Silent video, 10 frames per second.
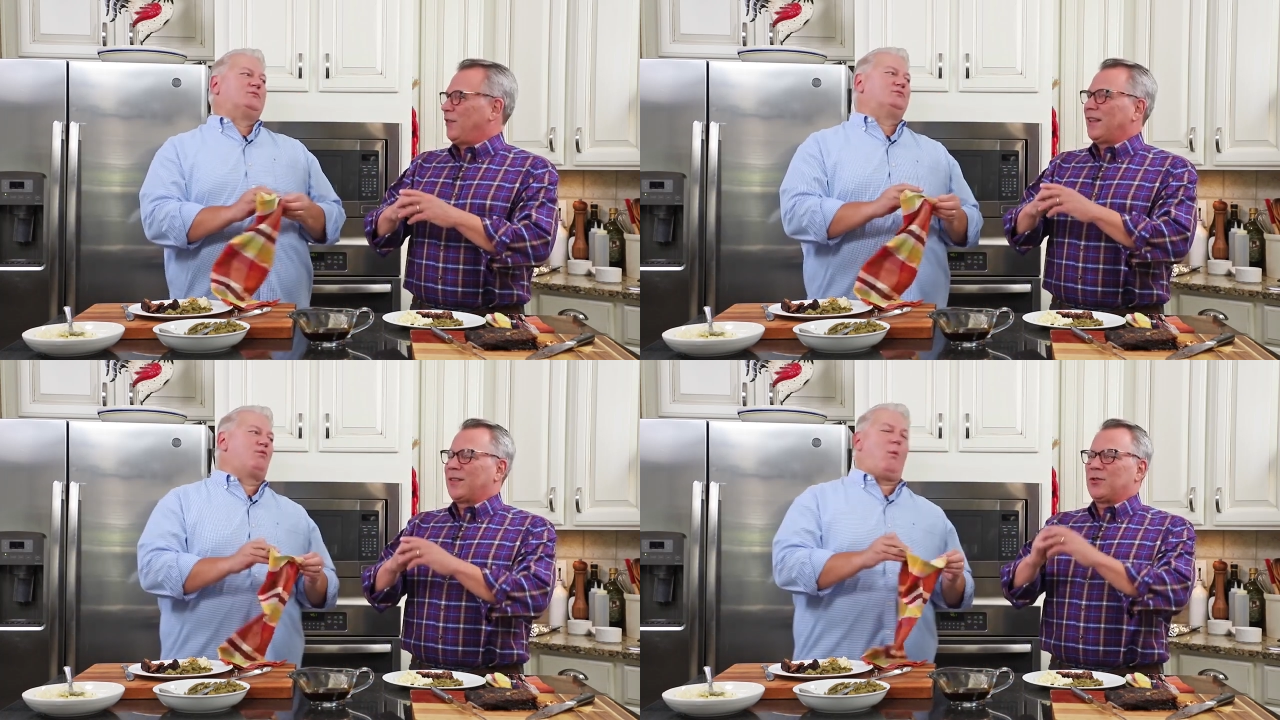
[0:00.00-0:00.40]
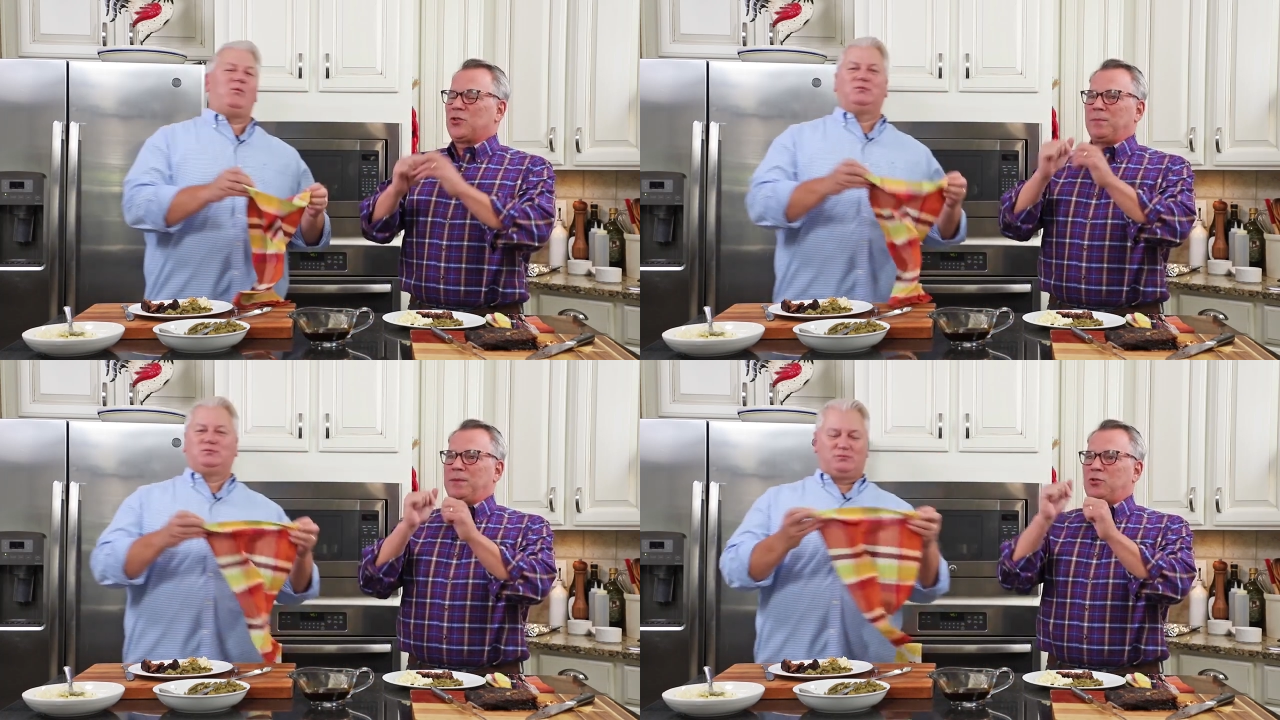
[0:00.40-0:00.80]
Speaker 1: I feel like there
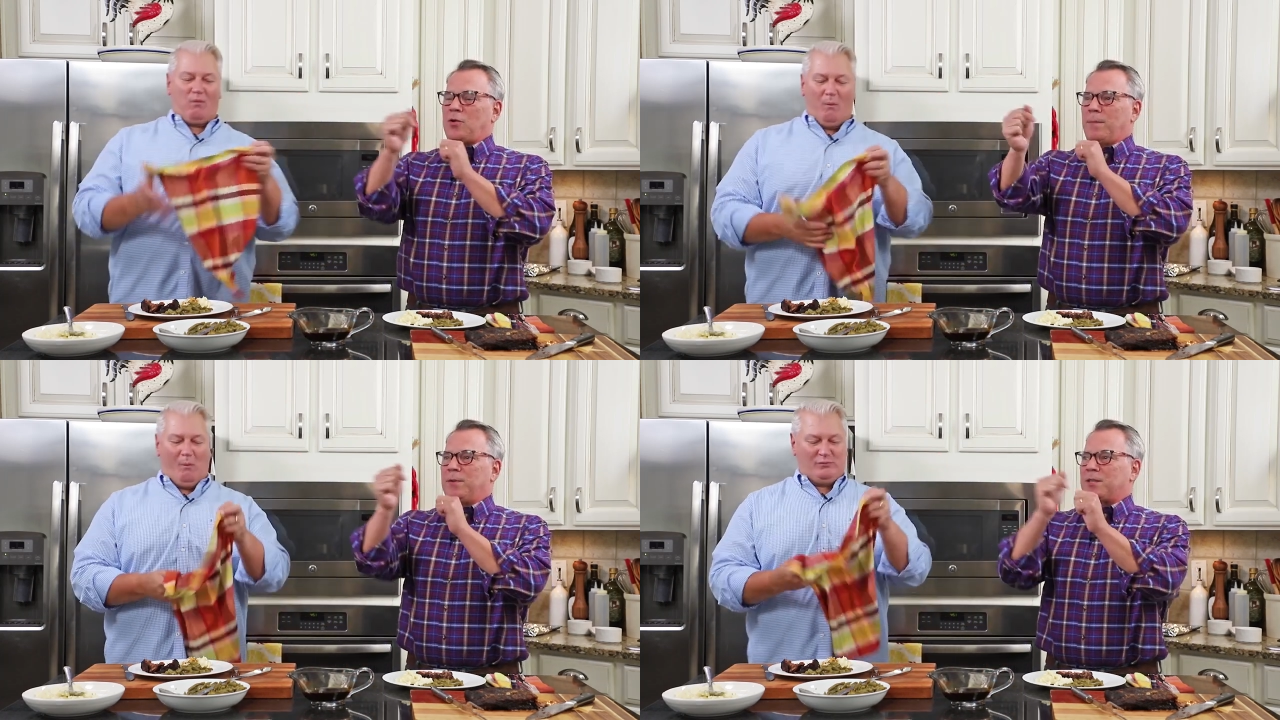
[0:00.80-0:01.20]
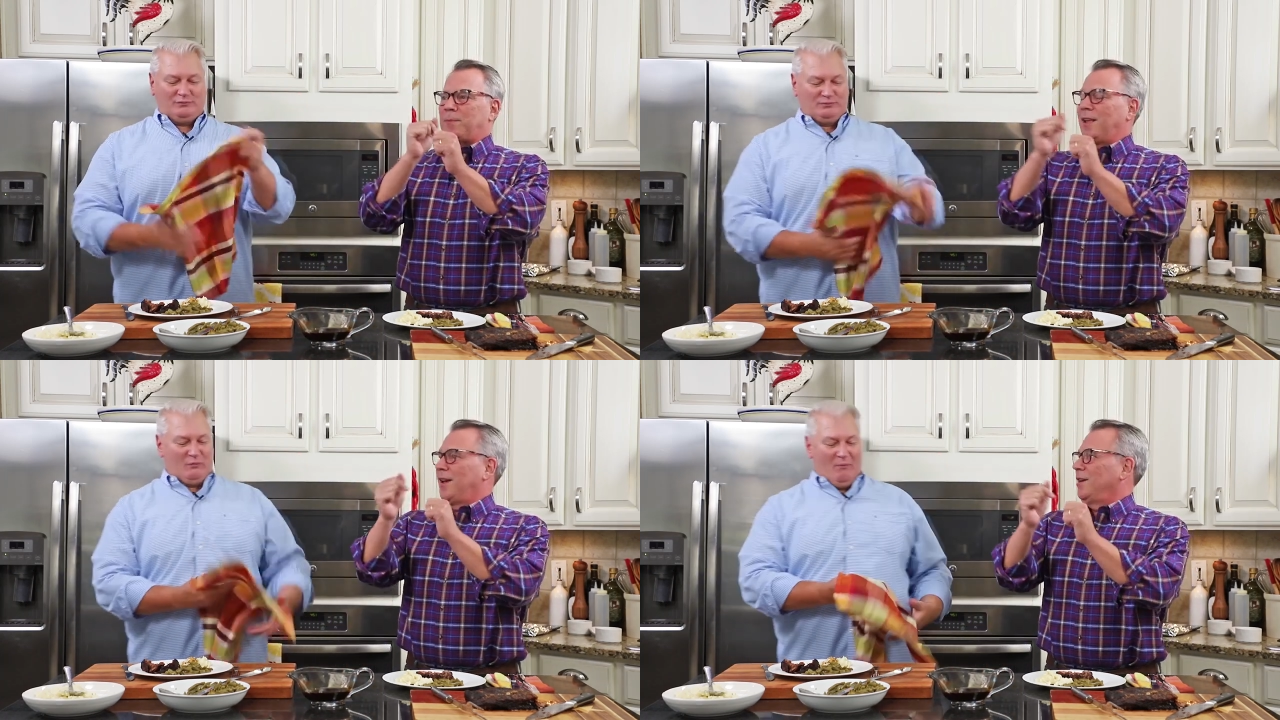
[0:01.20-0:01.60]
should be trumpets
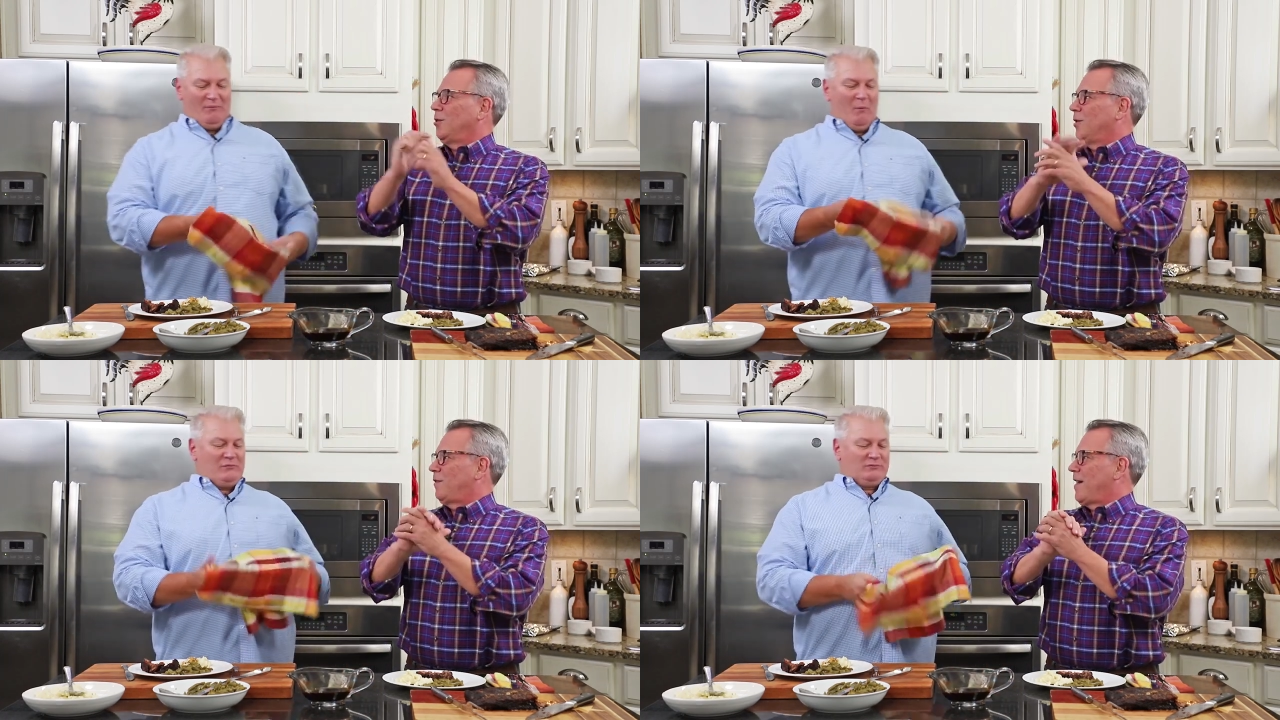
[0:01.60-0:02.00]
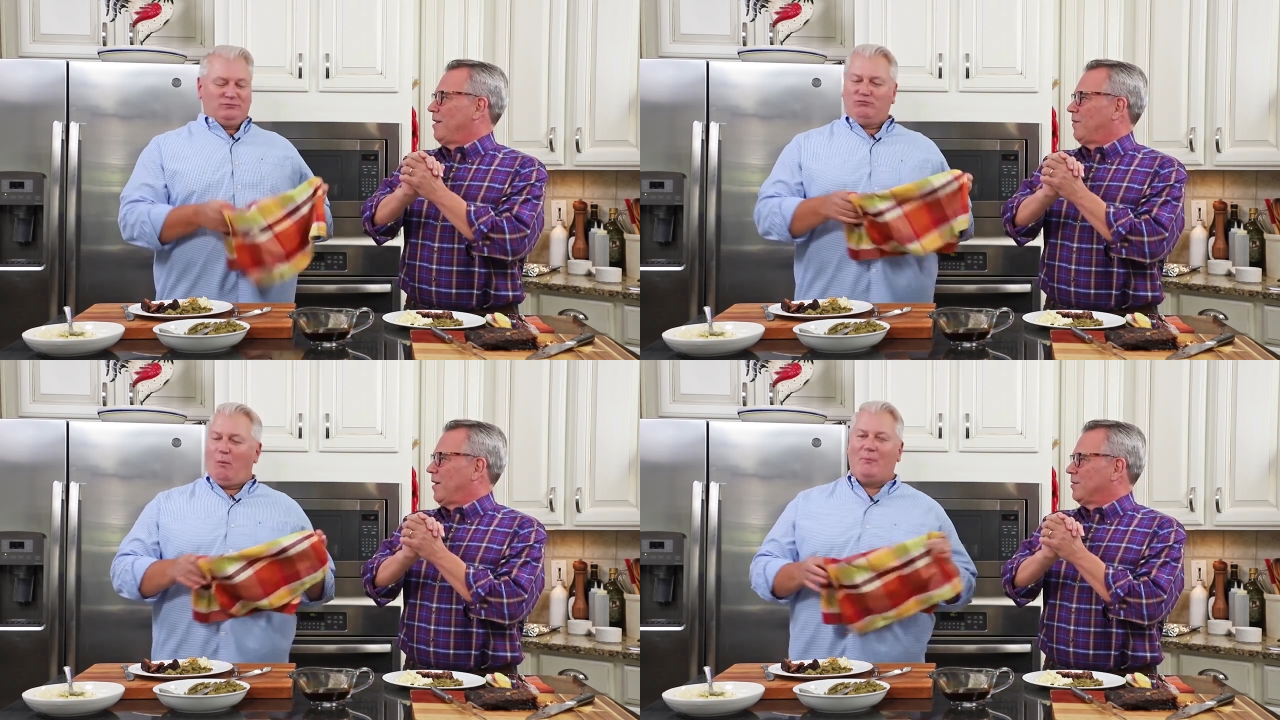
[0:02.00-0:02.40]
playing or a
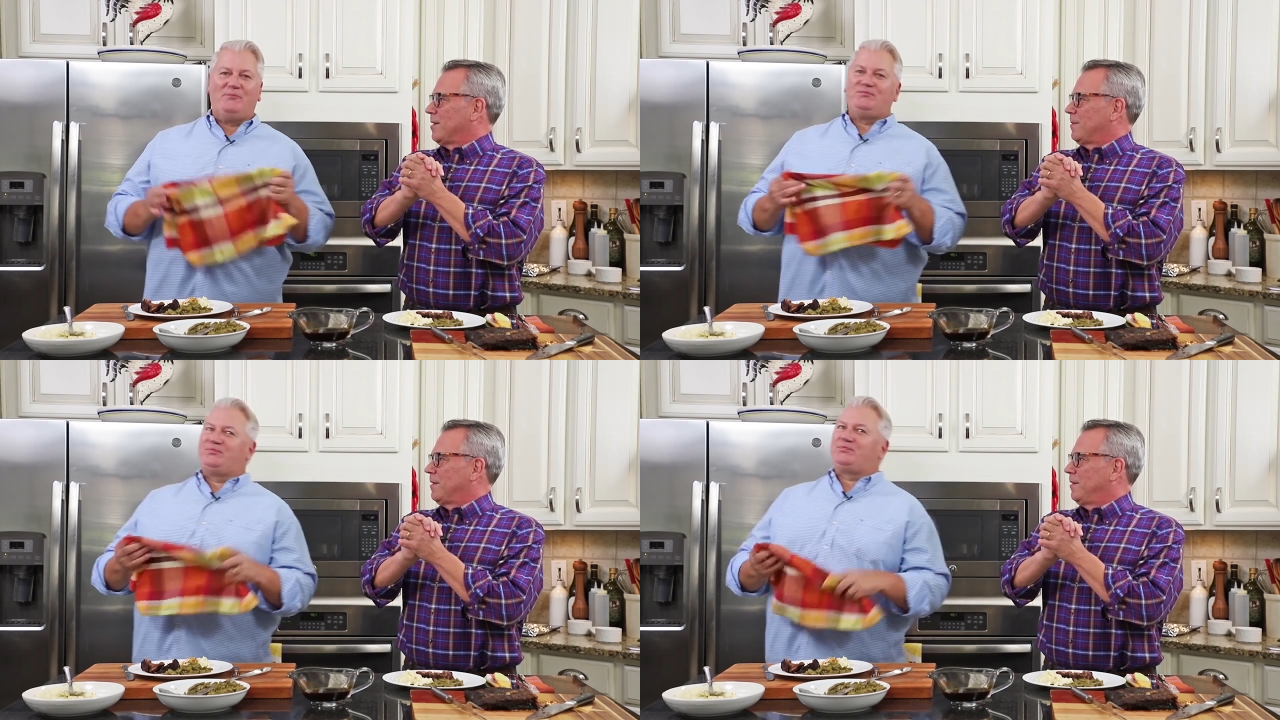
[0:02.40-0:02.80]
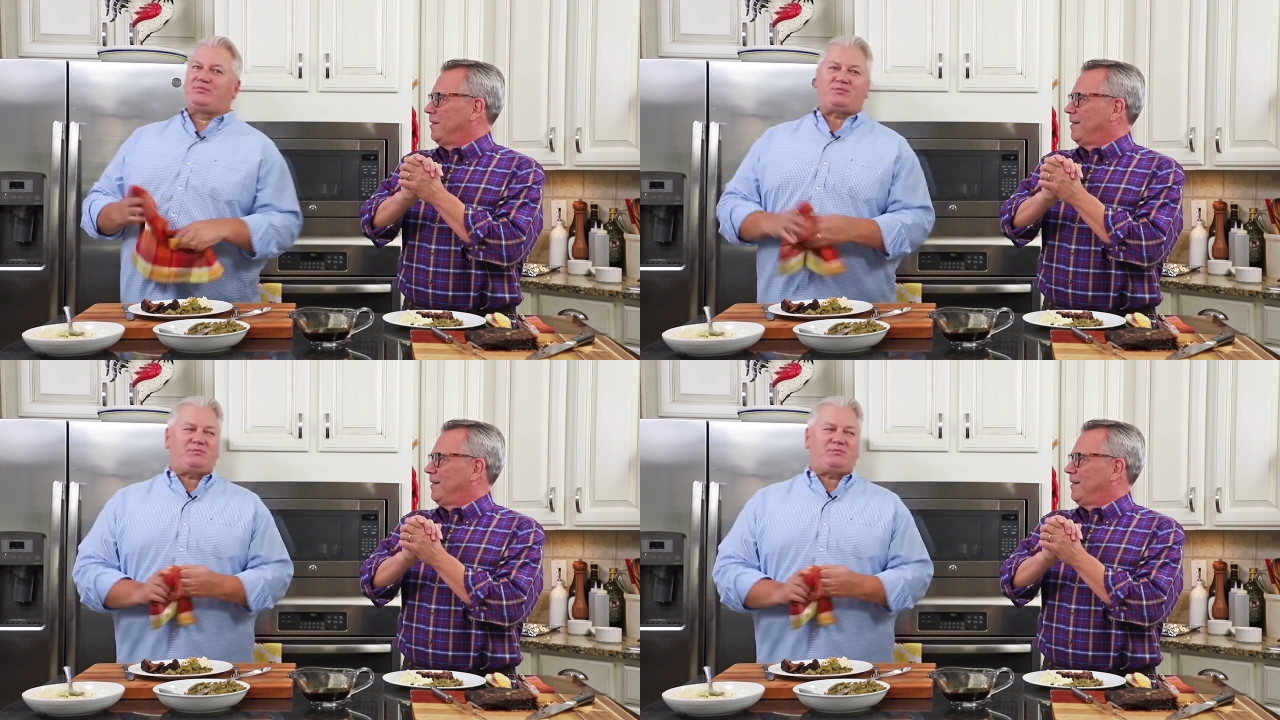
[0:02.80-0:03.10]
fanfare or something.